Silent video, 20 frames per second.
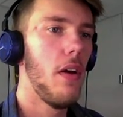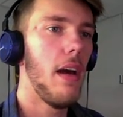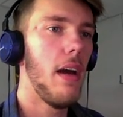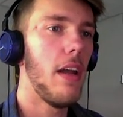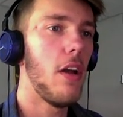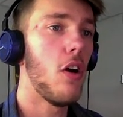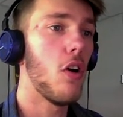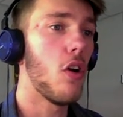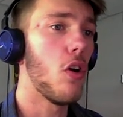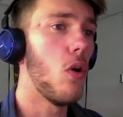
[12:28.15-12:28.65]

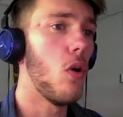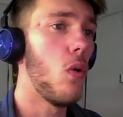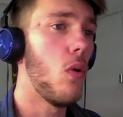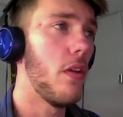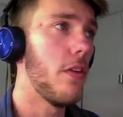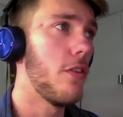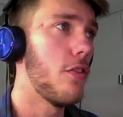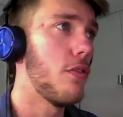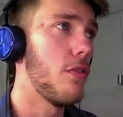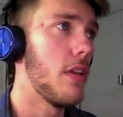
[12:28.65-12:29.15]
And our
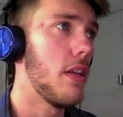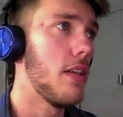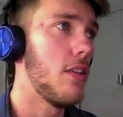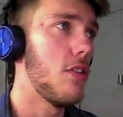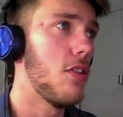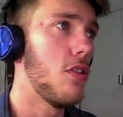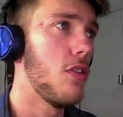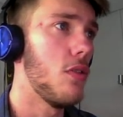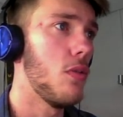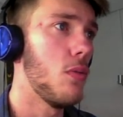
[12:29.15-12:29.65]
goal is really
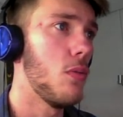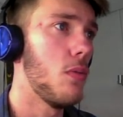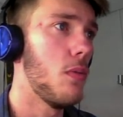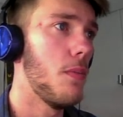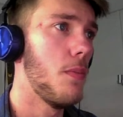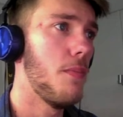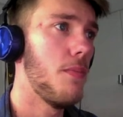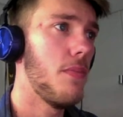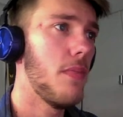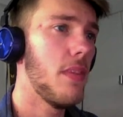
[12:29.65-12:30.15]
to
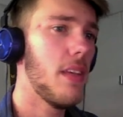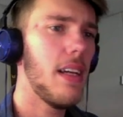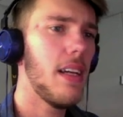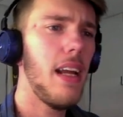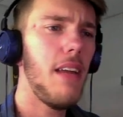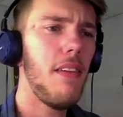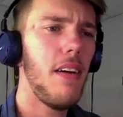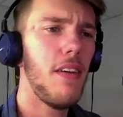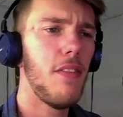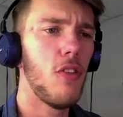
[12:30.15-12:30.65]

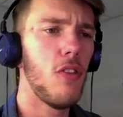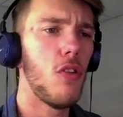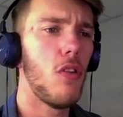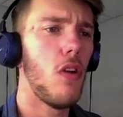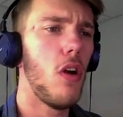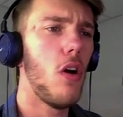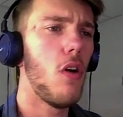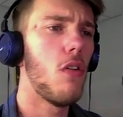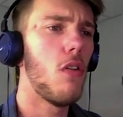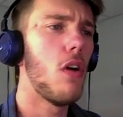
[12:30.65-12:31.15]
kind of have
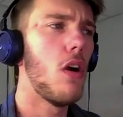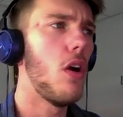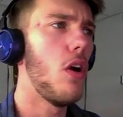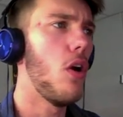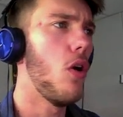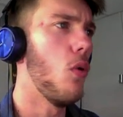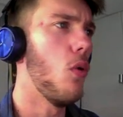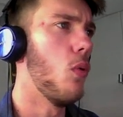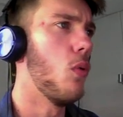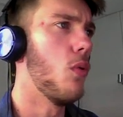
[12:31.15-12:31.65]
our
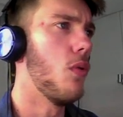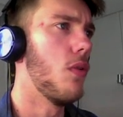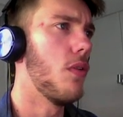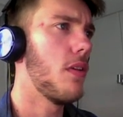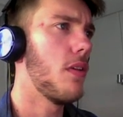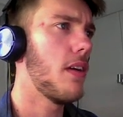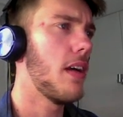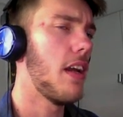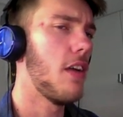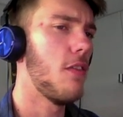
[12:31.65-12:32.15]
own
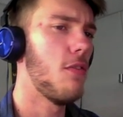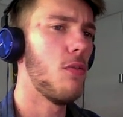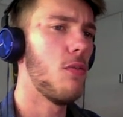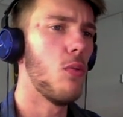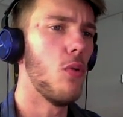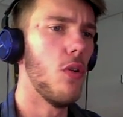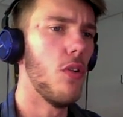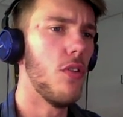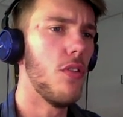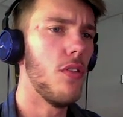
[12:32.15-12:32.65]
kind of
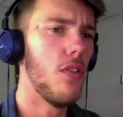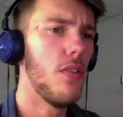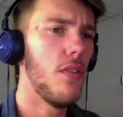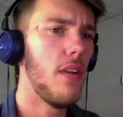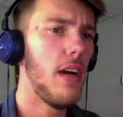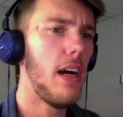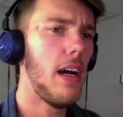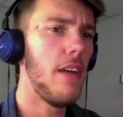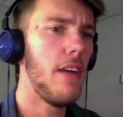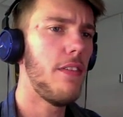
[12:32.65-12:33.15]
wood
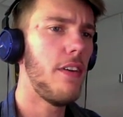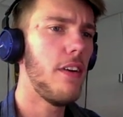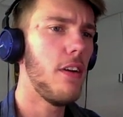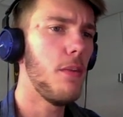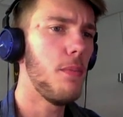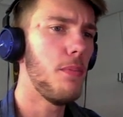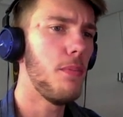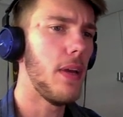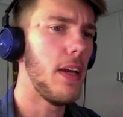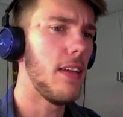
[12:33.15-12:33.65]
at a very
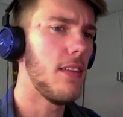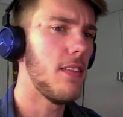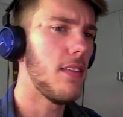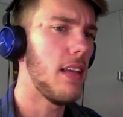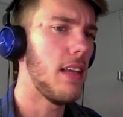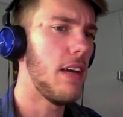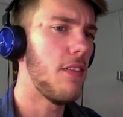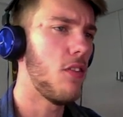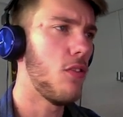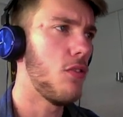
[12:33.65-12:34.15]
base
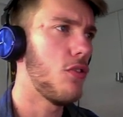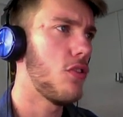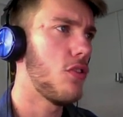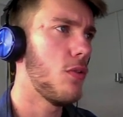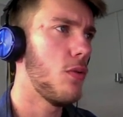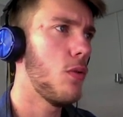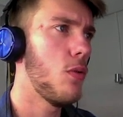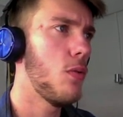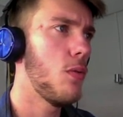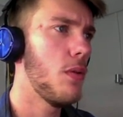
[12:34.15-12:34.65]
level.
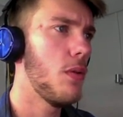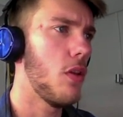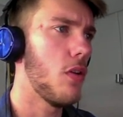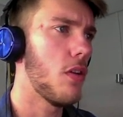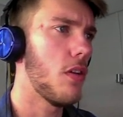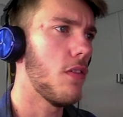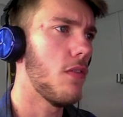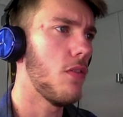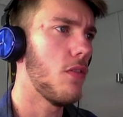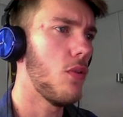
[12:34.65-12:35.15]
So all we're
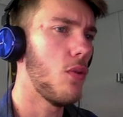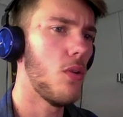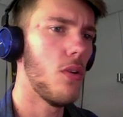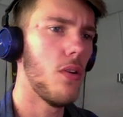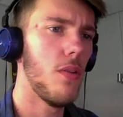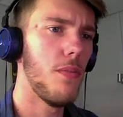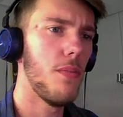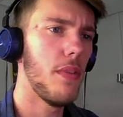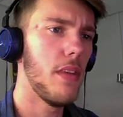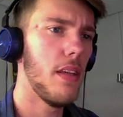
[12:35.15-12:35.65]
looking
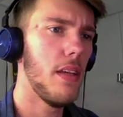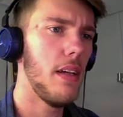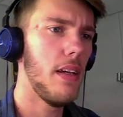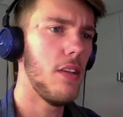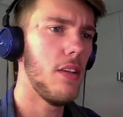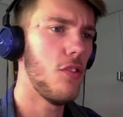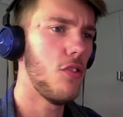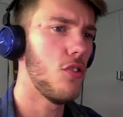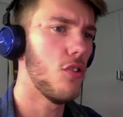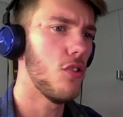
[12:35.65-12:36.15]
for
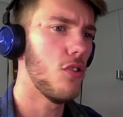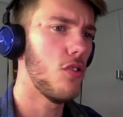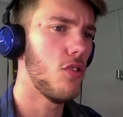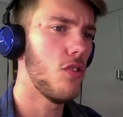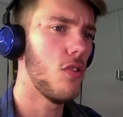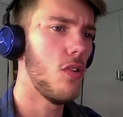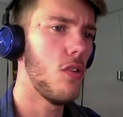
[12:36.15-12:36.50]
is just